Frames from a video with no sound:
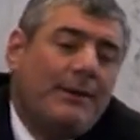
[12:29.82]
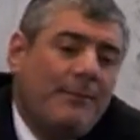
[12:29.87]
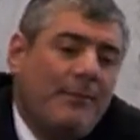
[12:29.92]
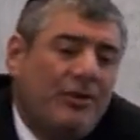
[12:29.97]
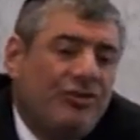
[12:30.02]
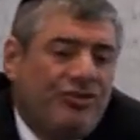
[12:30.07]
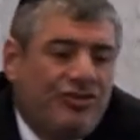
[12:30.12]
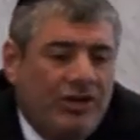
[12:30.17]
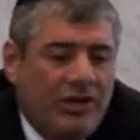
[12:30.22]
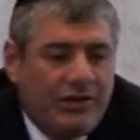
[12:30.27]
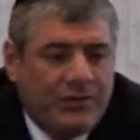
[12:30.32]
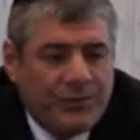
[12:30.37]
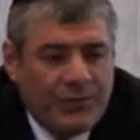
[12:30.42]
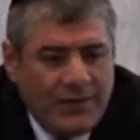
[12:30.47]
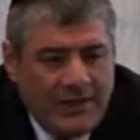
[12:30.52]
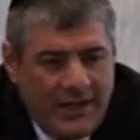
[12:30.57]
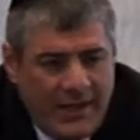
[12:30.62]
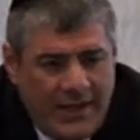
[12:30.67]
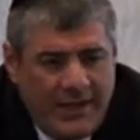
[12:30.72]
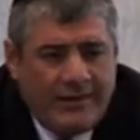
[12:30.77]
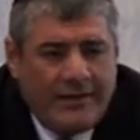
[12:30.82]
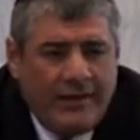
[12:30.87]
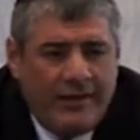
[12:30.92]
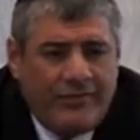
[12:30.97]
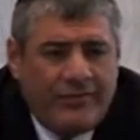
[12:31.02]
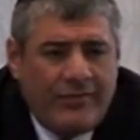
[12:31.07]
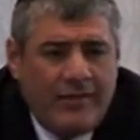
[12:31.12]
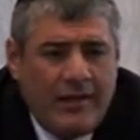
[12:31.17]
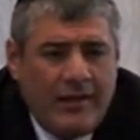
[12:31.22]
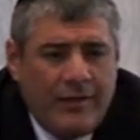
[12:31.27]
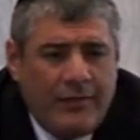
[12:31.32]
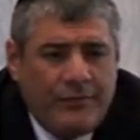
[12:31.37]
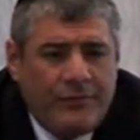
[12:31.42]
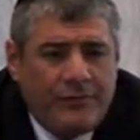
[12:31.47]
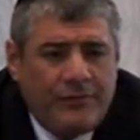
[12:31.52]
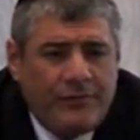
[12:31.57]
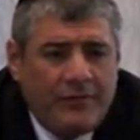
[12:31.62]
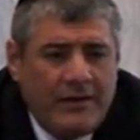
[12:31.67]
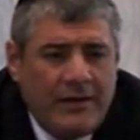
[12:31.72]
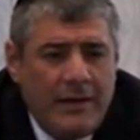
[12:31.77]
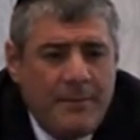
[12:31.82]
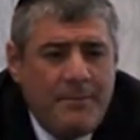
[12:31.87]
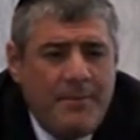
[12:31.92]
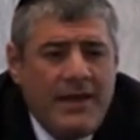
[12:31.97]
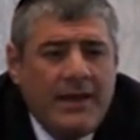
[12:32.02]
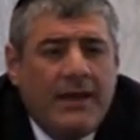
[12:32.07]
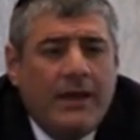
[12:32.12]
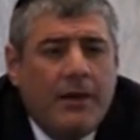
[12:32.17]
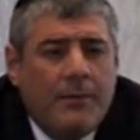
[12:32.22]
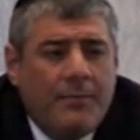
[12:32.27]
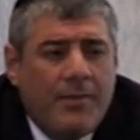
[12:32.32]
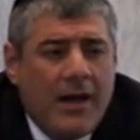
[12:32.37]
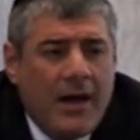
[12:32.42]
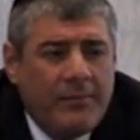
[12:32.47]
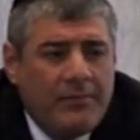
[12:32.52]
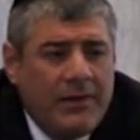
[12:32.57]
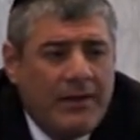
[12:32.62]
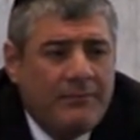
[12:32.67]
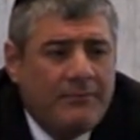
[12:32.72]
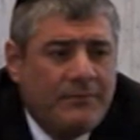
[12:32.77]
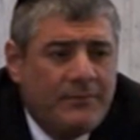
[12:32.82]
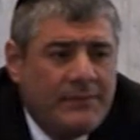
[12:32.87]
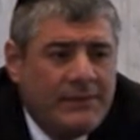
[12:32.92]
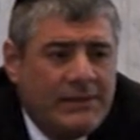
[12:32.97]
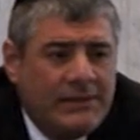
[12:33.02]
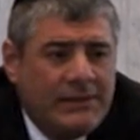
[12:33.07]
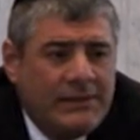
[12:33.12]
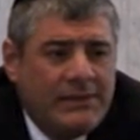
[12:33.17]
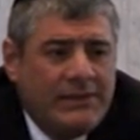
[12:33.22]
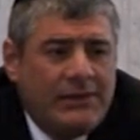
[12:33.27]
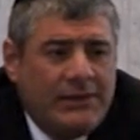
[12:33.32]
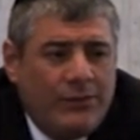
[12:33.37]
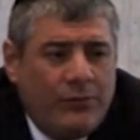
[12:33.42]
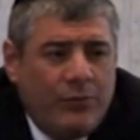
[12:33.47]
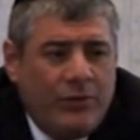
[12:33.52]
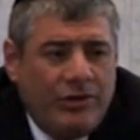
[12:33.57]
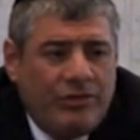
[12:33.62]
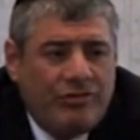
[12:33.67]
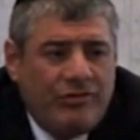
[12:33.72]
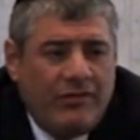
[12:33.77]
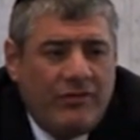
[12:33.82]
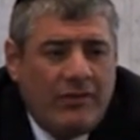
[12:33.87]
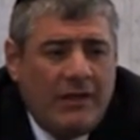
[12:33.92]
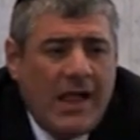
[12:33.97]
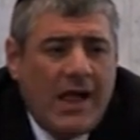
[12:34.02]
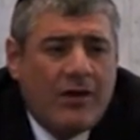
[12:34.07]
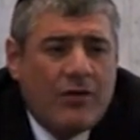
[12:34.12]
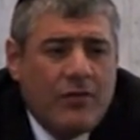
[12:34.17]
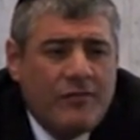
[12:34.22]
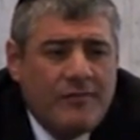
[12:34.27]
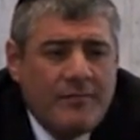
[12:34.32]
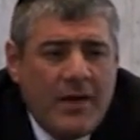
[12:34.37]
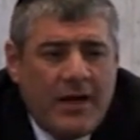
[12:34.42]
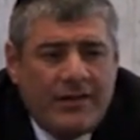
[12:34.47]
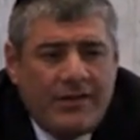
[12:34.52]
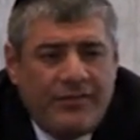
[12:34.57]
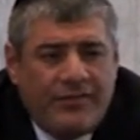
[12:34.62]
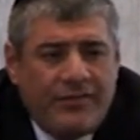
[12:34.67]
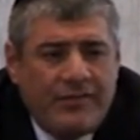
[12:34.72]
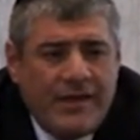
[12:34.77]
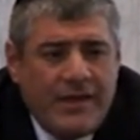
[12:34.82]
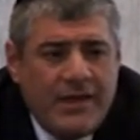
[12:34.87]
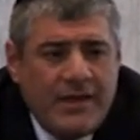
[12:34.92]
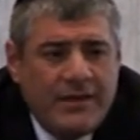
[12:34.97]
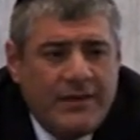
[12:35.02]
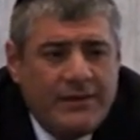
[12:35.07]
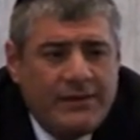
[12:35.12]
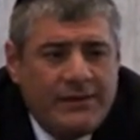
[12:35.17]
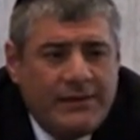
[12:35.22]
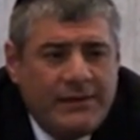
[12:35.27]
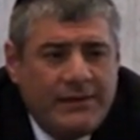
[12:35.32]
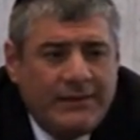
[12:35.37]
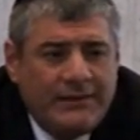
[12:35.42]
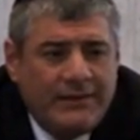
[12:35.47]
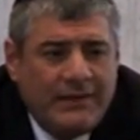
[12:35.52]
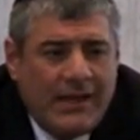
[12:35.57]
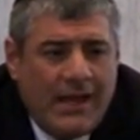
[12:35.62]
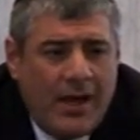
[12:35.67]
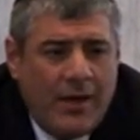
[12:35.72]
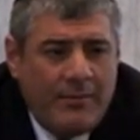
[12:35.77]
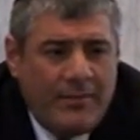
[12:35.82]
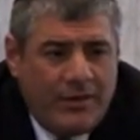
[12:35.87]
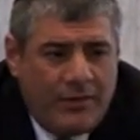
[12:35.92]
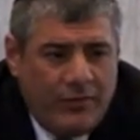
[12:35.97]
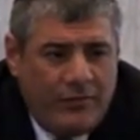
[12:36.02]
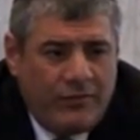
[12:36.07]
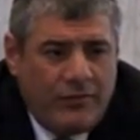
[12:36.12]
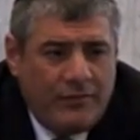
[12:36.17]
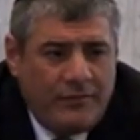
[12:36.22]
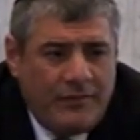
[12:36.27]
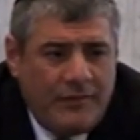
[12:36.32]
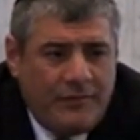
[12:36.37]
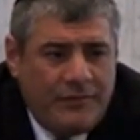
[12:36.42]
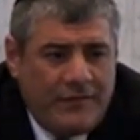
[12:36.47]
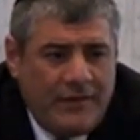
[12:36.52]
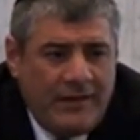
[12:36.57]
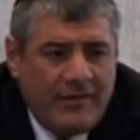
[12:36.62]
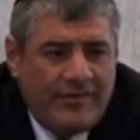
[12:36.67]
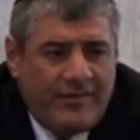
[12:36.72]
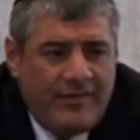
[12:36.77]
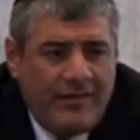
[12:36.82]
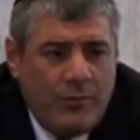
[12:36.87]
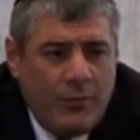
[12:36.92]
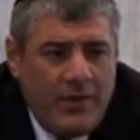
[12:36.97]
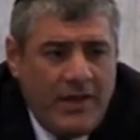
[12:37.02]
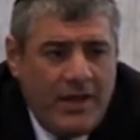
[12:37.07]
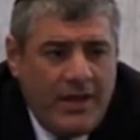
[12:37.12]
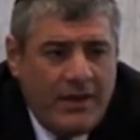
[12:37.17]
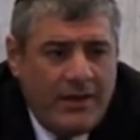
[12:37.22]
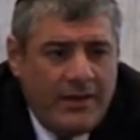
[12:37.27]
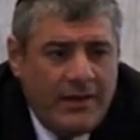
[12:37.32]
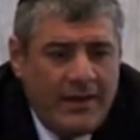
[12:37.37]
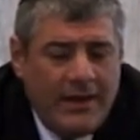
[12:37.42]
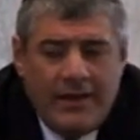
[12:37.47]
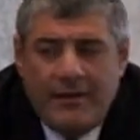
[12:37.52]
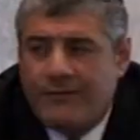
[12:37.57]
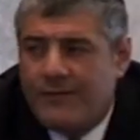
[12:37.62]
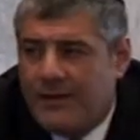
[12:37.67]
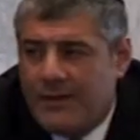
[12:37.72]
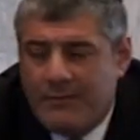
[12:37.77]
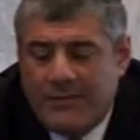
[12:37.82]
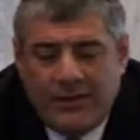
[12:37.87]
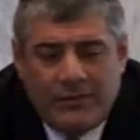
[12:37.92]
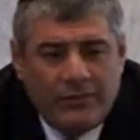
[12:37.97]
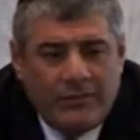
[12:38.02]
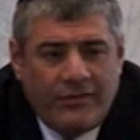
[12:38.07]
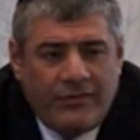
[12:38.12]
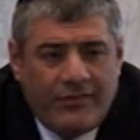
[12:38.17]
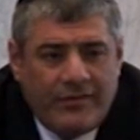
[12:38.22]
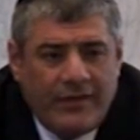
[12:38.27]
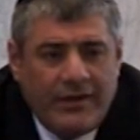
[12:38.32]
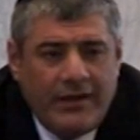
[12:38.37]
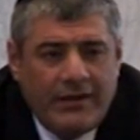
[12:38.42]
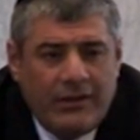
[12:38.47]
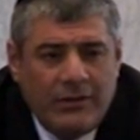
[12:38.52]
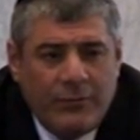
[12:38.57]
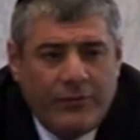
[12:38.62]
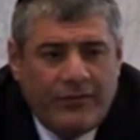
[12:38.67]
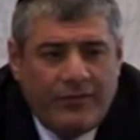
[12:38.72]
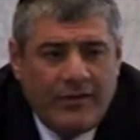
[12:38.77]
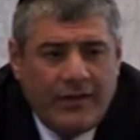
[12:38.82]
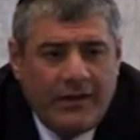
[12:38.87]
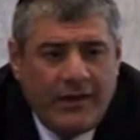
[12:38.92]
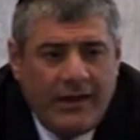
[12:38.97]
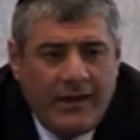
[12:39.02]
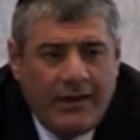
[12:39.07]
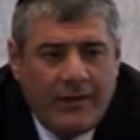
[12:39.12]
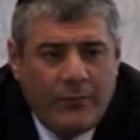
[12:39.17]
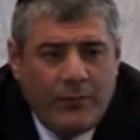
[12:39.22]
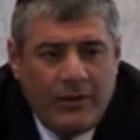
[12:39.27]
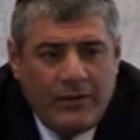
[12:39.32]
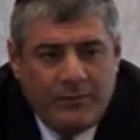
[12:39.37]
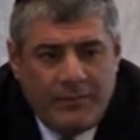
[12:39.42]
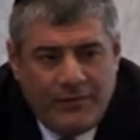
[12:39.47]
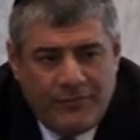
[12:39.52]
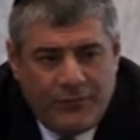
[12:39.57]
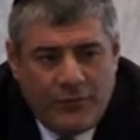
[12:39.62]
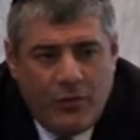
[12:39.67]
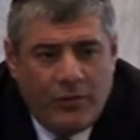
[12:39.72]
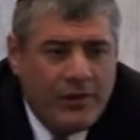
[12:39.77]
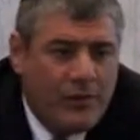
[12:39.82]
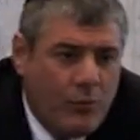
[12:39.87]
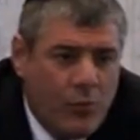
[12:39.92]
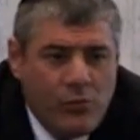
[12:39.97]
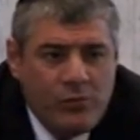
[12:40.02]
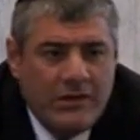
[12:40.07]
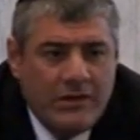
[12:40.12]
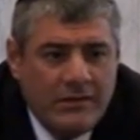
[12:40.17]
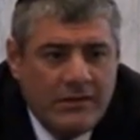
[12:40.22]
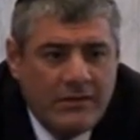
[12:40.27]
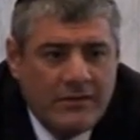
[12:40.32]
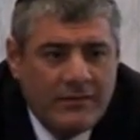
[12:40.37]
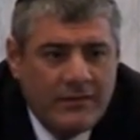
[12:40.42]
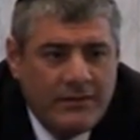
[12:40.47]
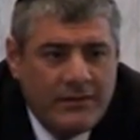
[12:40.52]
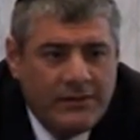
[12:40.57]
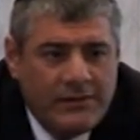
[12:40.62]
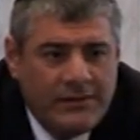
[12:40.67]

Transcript: But she creates herself a bigger problem, which is lack of modesty. Now, because of the fancy wig, every man on the street looks at her when before he wouldn't.